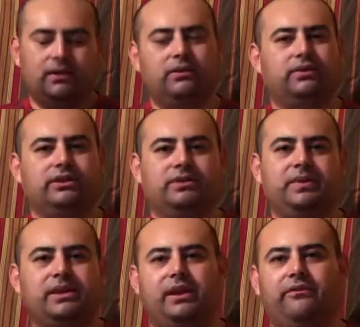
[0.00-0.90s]
You know, just
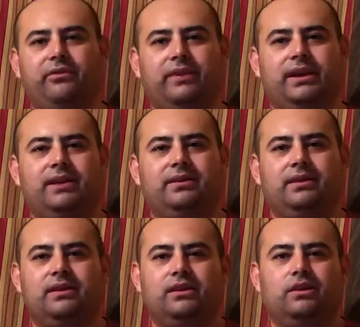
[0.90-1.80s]
be careful with it,
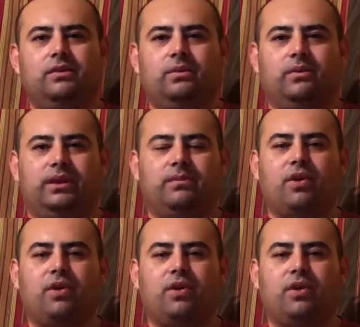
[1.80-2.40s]
with the